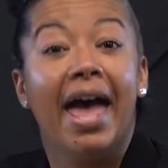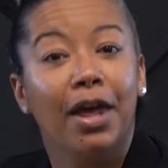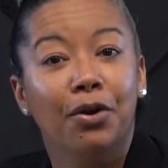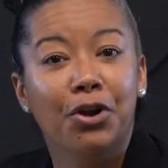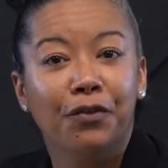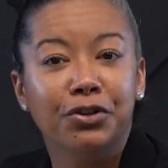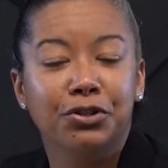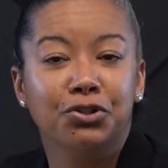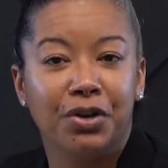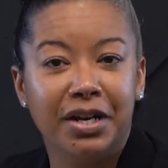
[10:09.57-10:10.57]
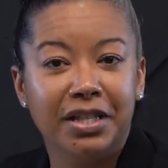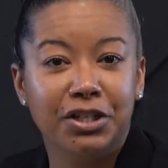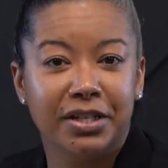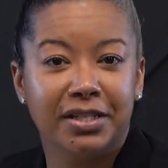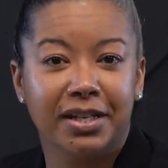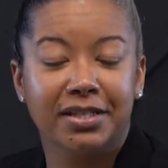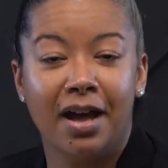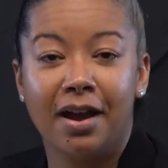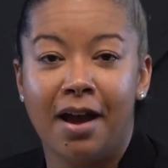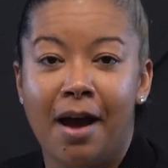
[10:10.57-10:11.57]
head on over to
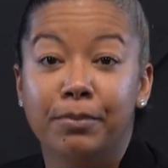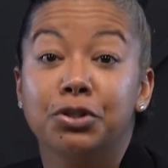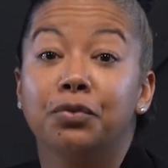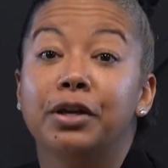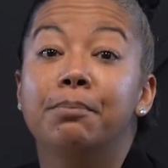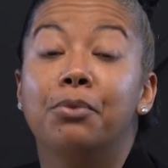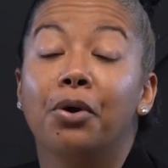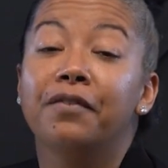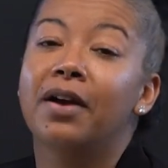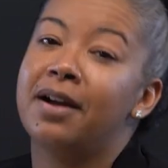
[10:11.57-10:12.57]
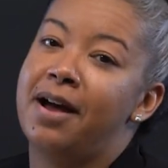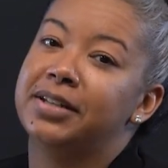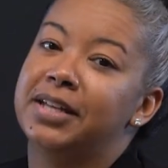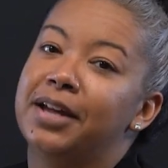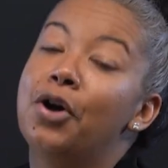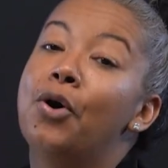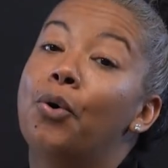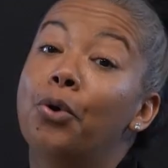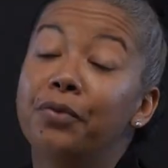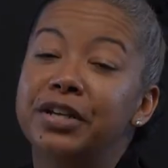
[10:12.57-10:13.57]
trinitylogistics.com to read more of our content
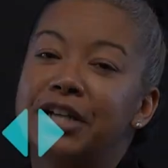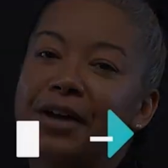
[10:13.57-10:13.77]
or reach